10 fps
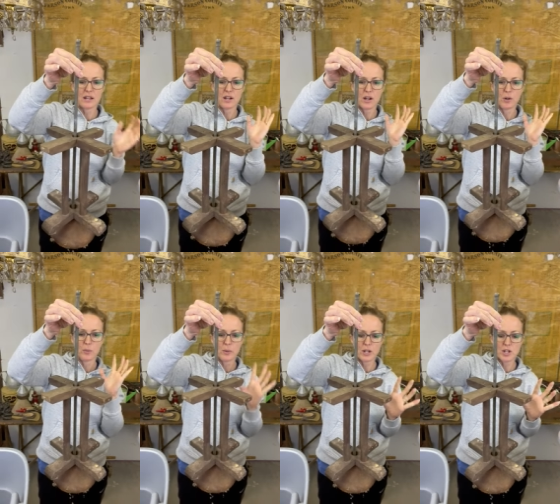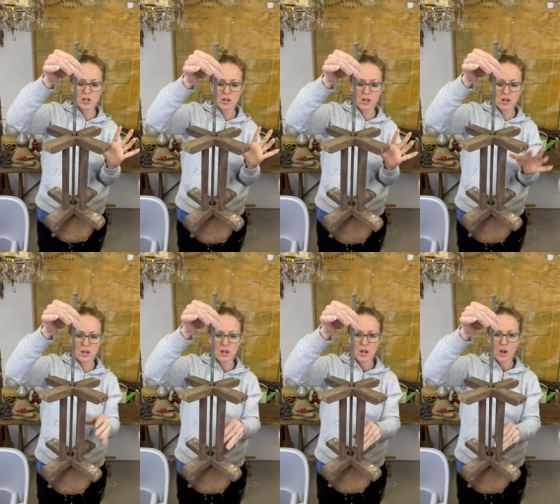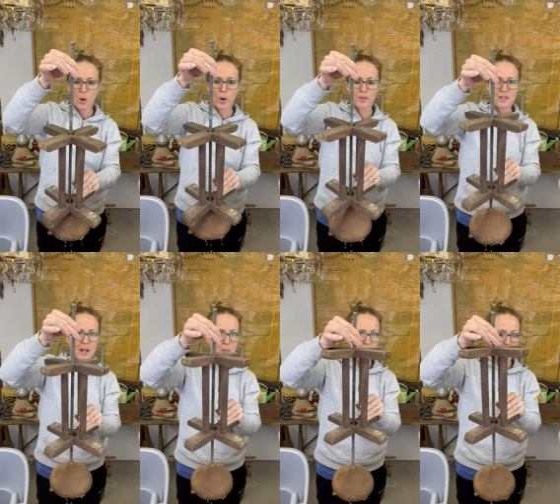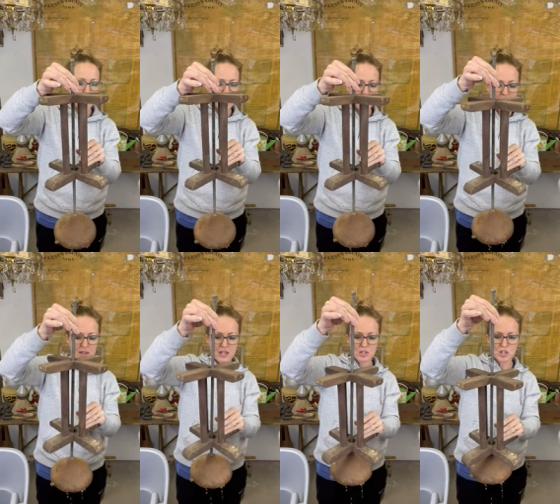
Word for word: original or if someone married these two